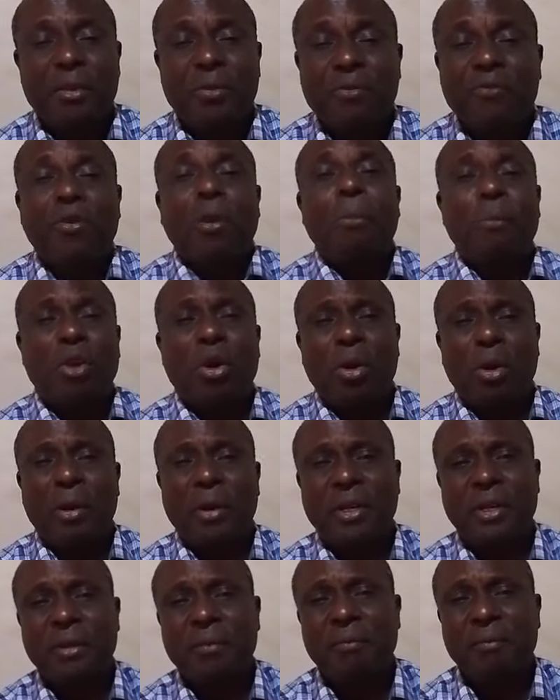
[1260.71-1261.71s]
from
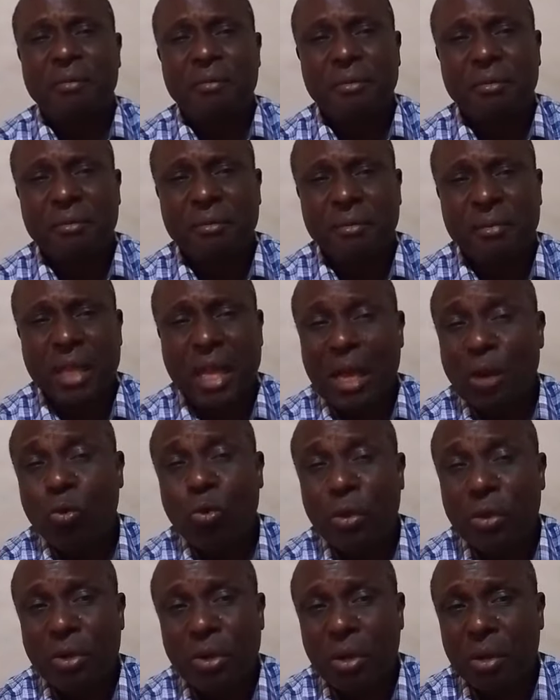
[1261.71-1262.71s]
God and
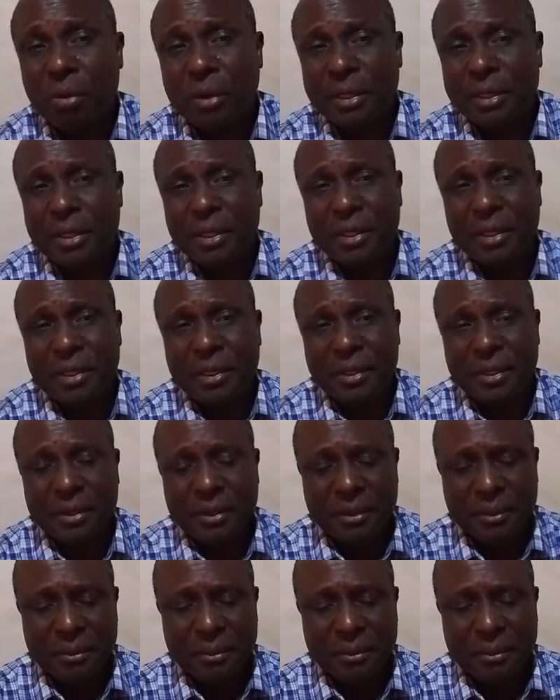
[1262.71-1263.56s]
would not return.